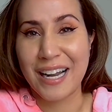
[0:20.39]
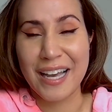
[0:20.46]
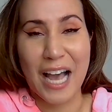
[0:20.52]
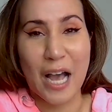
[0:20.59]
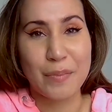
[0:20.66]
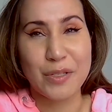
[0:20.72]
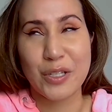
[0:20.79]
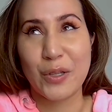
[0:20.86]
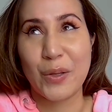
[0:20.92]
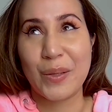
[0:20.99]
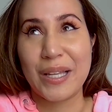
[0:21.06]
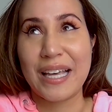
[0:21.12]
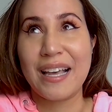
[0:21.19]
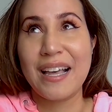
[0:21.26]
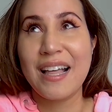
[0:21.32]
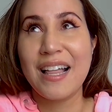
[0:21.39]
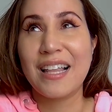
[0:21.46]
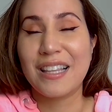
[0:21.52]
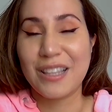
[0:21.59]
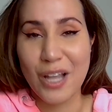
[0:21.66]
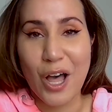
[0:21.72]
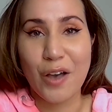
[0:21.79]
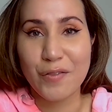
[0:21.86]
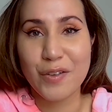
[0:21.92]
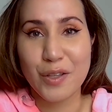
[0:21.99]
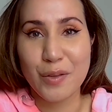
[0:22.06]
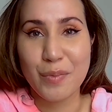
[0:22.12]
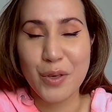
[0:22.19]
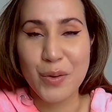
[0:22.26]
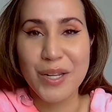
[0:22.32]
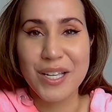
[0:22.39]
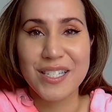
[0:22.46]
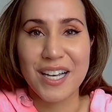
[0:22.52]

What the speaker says: I absolutely loved the beauty